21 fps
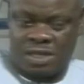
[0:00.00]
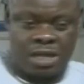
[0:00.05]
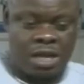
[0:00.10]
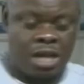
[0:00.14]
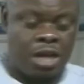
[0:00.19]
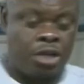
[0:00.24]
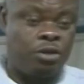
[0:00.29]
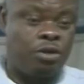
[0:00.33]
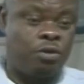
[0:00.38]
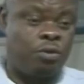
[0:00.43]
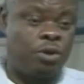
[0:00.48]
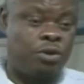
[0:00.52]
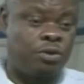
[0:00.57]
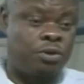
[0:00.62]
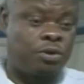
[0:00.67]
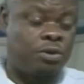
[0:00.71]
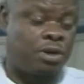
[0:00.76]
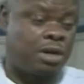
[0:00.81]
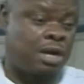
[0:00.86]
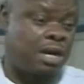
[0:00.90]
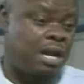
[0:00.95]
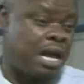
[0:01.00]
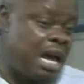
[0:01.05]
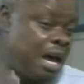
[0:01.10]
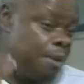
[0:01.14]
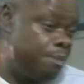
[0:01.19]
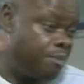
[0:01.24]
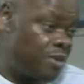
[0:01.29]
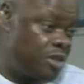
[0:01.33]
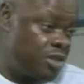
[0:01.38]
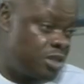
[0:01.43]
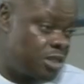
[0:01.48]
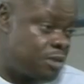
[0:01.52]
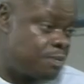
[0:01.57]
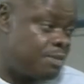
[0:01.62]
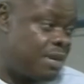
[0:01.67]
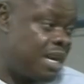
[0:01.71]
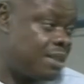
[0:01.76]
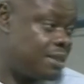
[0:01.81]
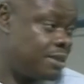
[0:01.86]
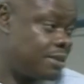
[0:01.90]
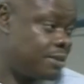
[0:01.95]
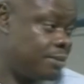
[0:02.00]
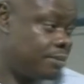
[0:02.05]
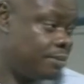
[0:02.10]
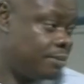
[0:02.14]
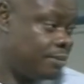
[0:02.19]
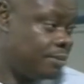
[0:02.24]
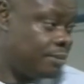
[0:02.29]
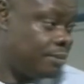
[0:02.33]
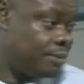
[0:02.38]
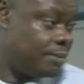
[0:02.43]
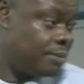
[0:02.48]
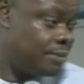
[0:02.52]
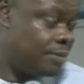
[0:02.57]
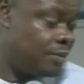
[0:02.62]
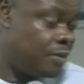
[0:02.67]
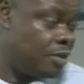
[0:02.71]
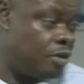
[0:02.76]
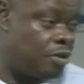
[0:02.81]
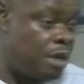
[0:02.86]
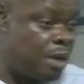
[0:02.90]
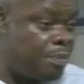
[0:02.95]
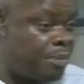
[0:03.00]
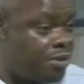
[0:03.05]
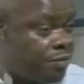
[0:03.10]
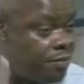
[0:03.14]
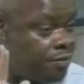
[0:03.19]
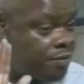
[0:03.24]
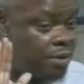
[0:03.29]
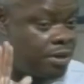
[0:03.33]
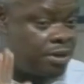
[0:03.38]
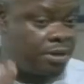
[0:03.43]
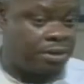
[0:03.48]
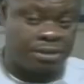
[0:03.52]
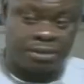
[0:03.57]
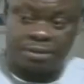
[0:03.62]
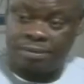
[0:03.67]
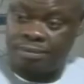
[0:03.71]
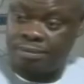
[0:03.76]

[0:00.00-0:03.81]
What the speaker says: You know what you call that? I'm being smart. No, you are being foolish.